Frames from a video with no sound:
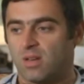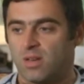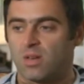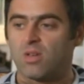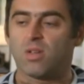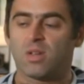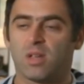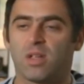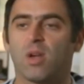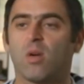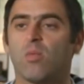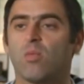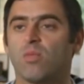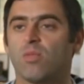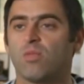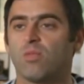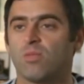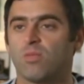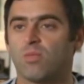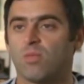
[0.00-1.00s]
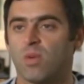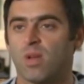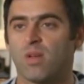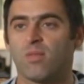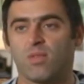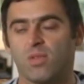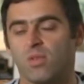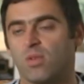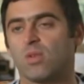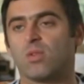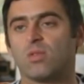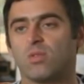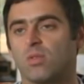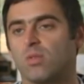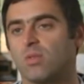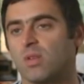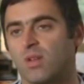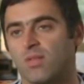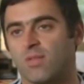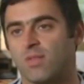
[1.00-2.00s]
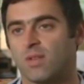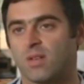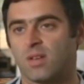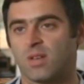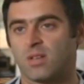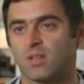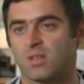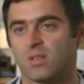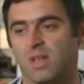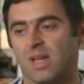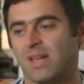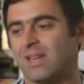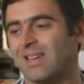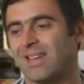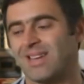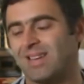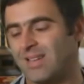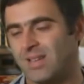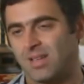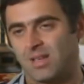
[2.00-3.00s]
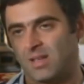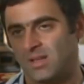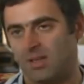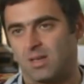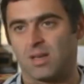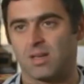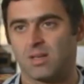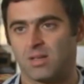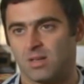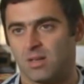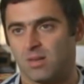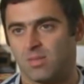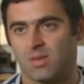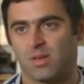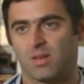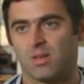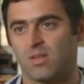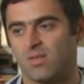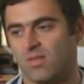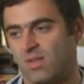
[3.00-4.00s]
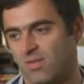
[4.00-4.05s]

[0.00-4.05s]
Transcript: you can get on with whatever you got to do now for the next 18 years, Dad. You know what I mean?